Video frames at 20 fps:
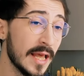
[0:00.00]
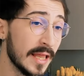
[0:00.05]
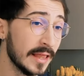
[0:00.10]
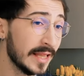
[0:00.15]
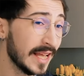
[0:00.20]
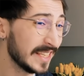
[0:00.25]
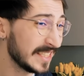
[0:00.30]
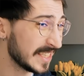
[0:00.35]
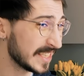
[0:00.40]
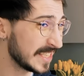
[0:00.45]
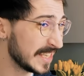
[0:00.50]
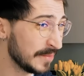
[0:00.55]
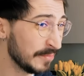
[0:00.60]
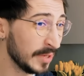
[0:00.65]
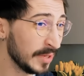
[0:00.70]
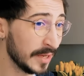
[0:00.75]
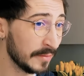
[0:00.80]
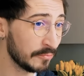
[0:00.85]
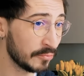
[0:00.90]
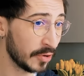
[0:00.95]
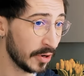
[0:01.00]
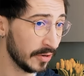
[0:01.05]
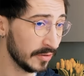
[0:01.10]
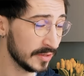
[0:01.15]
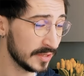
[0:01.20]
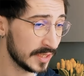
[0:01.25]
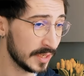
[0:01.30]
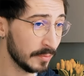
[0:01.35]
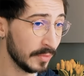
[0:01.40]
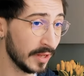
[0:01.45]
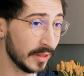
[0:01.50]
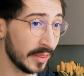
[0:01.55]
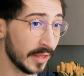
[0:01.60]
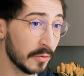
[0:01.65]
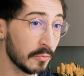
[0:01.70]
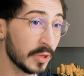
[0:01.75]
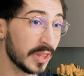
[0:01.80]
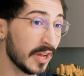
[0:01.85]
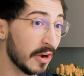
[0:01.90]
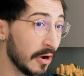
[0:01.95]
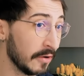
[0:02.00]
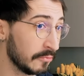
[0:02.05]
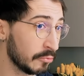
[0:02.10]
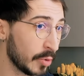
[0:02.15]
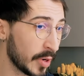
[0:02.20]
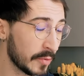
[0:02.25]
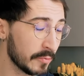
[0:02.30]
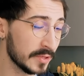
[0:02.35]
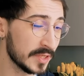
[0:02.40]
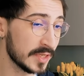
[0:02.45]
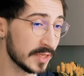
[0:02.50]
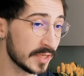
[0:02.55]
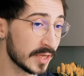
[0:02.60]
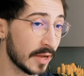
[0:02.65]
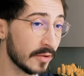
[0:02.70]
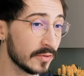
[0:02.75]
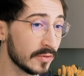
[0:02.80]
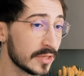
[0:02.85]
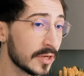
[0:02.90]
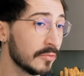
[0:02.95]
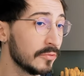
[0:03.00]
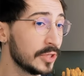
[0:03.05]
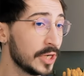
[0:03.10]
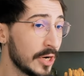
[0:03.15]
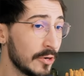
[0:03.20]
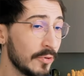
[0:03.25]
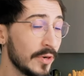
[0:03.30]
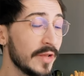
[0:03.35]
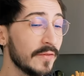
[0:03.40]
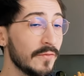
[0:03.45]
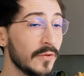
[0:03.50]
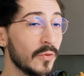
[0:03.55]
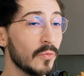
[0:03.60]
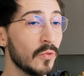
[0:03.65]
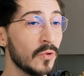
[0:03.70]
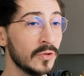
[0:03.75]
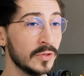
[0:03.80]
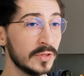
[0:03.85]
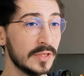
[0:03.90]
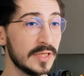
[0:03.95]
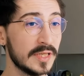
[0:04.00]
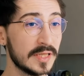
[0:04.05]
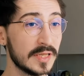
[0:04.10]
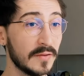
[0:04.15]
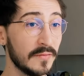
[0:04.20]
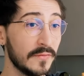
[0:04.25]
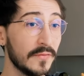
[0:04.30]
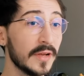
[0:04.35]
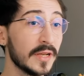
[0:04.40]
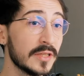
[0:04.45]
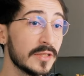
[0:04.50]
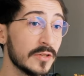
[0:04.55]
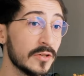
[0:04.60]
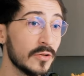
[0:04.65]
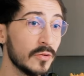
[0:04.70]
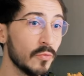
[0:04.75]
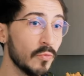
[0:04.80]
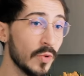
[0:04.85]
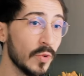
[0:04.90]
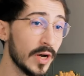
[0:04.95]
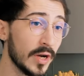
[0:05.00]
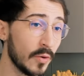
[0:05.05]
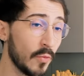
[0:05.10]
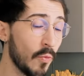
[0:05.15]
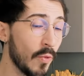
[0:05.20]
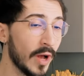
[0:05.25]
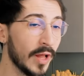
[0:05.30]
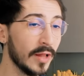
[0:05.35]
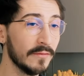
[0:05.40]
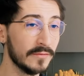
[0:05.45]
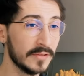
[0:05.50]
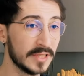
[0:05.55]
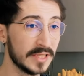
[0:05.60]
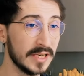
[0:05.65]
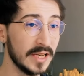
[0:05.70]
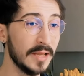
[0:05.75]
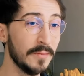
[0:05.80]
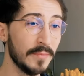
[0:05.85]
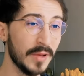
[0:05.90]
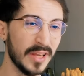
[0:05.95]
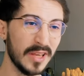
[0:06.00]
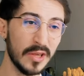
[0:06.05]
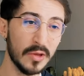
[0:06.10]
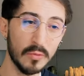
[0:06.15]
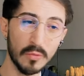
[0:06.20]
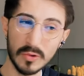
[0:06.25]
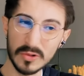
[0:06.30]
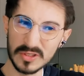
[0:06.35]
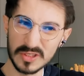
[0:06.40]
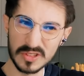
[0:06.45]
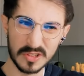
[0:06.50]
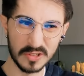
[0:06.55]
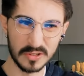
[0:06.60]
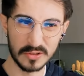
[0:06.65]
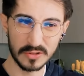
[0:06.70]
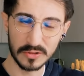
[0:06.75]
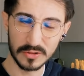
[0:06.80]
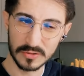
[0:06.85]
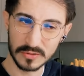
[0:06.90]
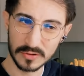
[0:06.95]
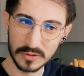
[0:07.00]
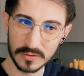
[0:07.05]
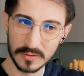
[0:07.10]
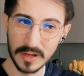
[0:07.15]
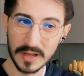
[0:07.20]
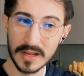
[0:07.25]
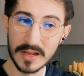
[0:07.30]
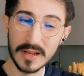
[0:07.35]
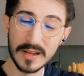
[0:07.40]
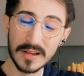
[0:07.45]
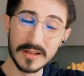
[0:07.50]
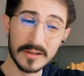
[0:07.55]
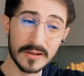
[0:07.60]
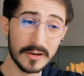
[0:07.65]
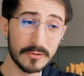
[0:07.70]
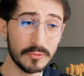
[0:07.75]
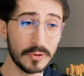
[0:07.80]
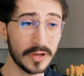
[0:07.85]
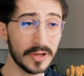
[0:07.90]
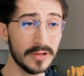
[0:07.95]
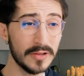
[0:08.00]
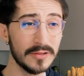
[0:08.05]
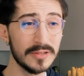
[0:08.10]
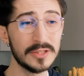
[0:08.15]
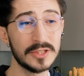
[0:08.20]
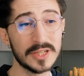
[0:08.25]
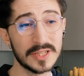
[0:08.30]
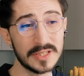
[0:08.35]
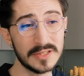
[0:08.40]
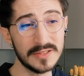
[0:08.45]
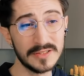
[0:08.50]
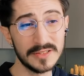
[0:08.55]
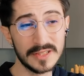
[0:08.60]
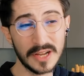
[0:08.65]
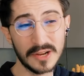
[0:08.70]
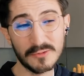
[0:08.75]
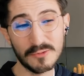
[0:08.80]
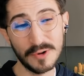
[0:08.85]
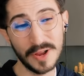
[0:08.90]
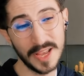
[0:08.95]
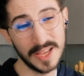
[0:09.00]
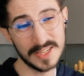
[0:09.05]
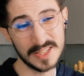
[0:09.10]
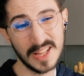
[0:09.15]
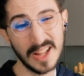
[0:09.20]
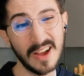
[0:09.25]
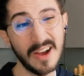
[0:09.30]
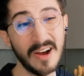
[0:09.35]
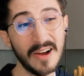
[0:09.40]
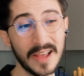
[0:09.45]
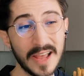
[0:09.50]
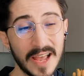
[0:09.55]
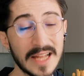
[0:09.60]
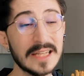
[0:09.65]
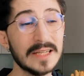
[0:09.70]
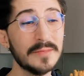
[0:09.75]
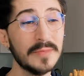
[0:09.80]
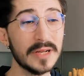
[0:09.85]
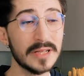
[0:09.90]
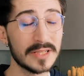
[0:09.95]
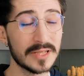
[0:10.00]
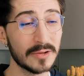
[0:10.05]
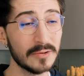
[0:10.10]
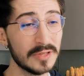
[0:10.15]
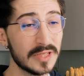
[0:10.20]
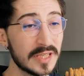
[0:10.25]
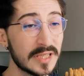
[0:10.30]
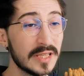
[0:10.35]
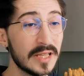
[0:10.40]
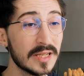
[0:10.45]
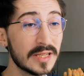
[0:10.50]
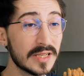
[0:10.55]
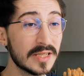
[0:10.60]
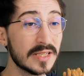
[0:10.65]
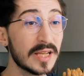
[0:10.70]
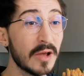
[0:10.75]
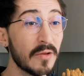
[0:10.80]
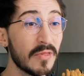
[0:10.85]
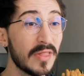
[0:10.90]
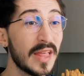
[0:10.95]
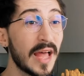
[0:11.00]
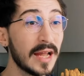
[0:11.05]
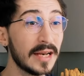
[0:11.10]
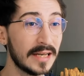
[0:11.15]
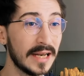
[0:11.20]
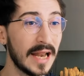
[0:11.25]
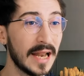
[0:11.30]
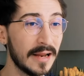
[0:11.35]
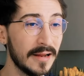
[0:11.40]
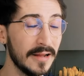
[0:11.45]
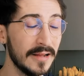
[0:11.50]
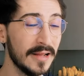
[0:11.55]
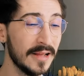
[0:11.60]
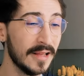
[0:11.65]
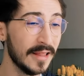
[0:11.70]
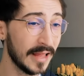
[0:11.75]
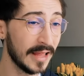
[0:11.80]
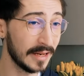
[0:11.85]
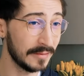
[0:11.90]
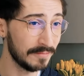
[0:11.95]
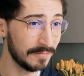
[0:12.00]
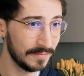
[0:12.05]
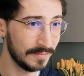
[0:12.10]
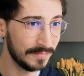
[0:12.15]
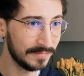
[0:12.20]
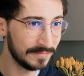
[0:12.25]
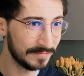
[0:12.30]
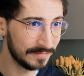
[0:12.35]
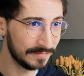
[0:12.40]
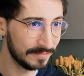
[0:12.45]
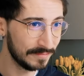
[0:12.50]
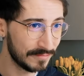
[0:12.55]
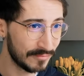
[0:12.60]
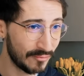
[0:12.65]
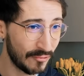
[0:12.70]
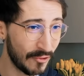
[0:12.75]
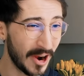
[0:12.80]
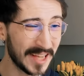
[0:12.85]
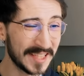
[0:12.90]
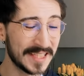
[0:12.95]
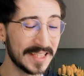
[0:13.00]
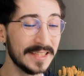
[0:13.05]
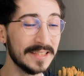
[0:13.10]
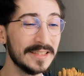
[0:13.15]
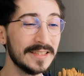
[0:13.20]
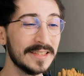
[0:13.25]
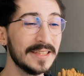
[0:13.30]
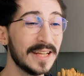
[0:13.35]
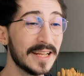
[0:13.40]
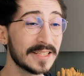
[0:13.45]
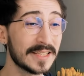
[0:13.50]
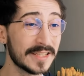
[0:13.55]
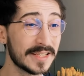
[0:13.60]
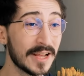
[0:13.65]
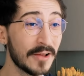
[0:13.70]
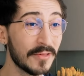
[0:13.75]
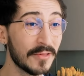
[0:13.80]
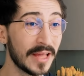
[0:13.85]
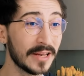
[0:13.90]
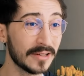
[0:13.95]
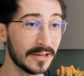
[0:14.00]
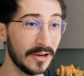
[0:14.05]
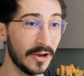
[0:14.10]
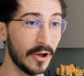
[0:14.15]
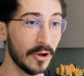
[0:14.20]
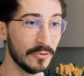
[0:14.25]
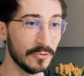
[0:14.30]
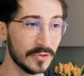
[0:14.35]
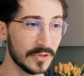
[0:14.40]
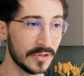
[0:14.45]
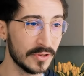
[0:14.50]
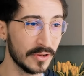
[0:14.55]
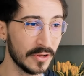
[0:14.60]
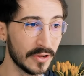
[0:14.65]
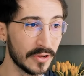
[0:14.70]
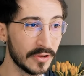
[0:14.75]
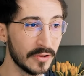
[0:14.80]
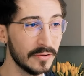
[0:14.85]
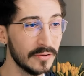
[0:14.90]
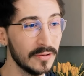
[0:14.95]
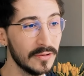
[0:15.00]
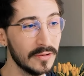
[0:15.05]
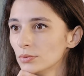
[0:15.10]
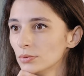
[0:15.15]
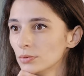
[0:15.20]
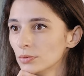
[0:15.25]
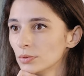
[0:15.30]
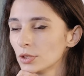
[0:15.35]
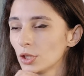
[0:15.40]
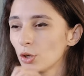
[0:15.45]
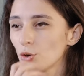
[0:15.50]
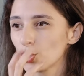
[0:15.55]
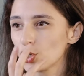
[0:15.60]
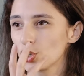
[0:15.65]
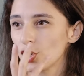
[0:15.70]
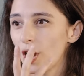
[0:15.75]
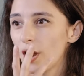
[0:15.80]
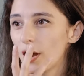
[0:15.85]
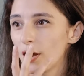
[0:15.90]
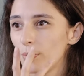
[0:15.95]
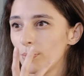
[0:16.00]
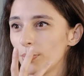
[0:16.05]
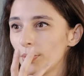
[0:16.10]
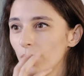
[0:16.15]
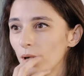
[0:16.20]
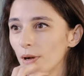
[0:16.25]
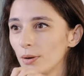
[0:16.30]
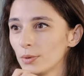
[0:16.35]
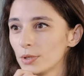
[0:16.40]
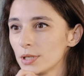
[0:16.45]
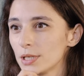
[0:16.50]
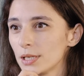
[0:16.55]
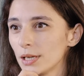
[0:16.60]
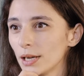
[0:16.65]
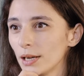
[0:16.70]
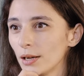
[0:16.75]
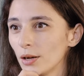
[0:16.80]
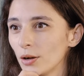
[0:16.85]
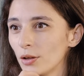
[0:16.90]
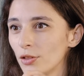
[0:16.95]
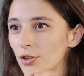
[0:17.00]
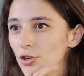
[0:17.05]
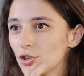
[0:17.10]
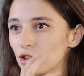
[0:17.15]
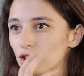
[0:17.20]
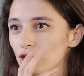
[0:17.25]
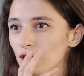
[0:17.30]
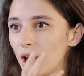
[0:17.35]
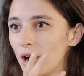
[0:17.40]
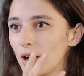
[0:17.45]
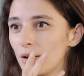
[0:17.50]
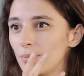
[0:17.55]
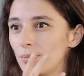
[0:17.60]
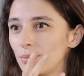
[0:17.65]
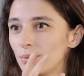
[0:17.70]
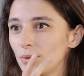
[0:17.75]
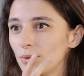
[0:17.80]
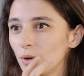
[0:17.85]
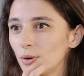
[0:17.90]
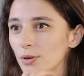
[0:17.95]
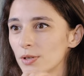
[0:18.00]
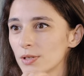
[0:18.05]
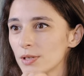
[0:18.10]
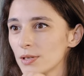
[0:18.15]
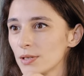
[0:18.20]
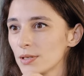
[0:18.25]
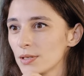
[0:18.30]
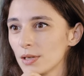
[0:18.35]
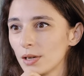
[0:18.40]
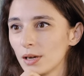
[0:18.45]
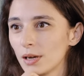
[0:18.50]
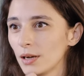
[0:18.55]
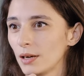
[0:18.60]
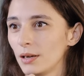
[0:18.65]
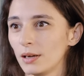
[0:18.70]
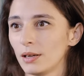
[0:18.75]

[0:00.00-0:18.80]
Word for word: There's a similar pro similar thing with high frequency sounds. So generally, if you want something to work well for sleeping, you want to re just decrease the high end a bit, so it doesn't sound that that present. It doesn't sound that close to you. So sharp, I would say, all the sharp noises. Are